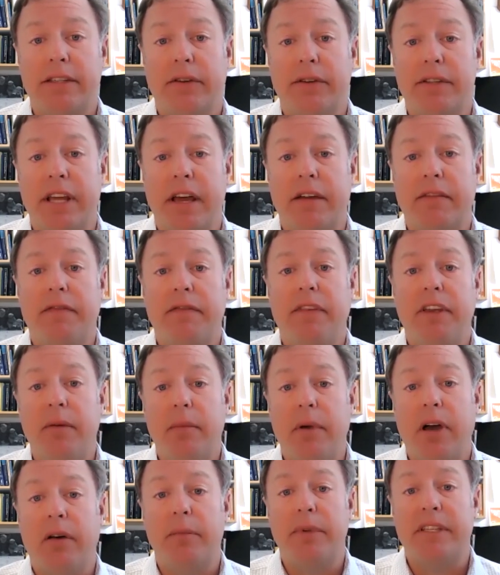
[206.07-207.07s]
So it's that
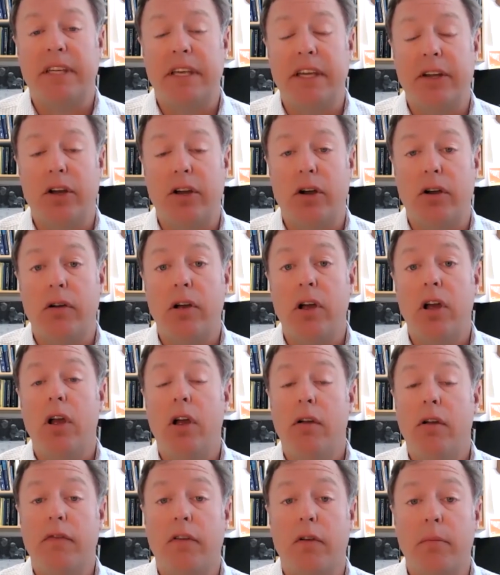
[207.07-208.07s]
female mosquito
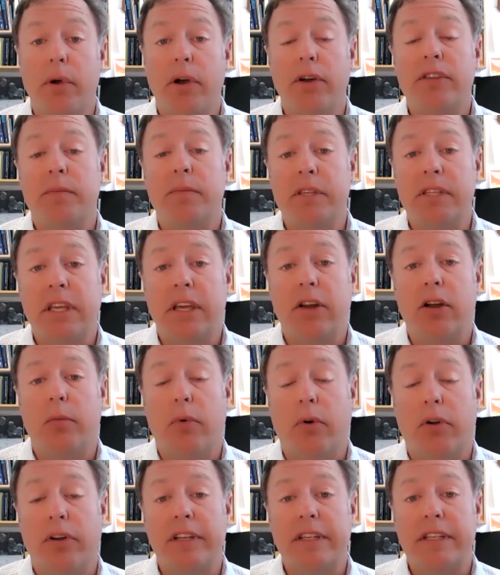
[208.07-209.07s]
for most
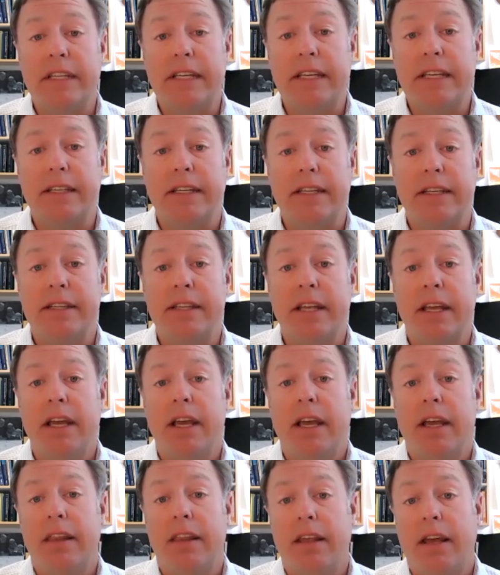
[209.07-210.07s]
mosquito-borne diseases
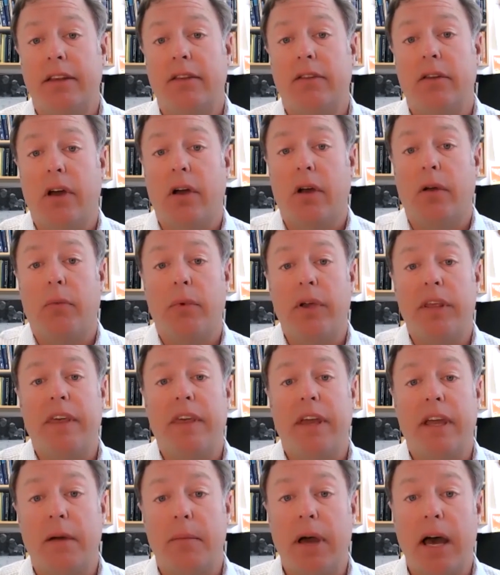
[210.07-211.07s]
that we
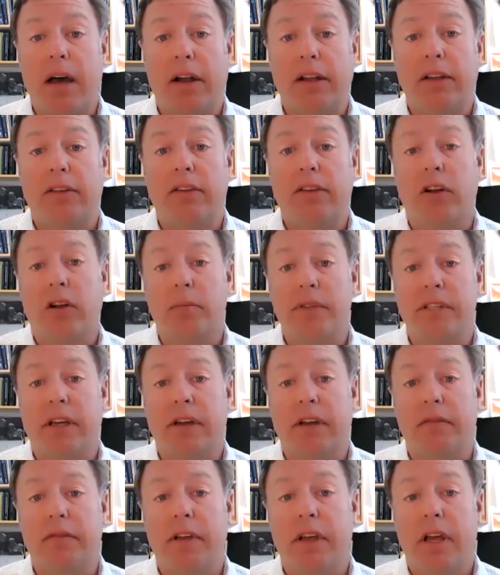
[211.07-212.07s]
think about in terms
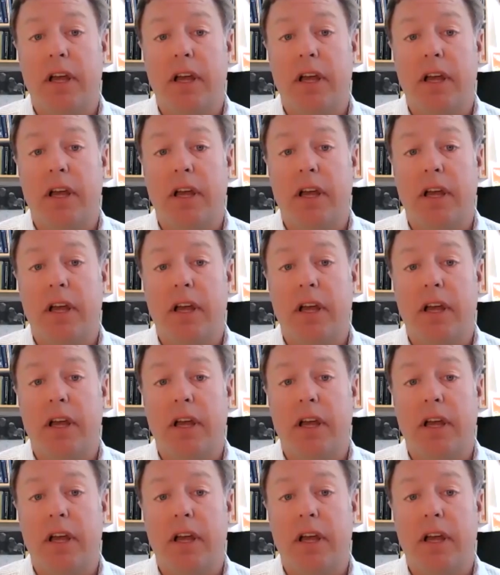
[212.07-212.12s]
of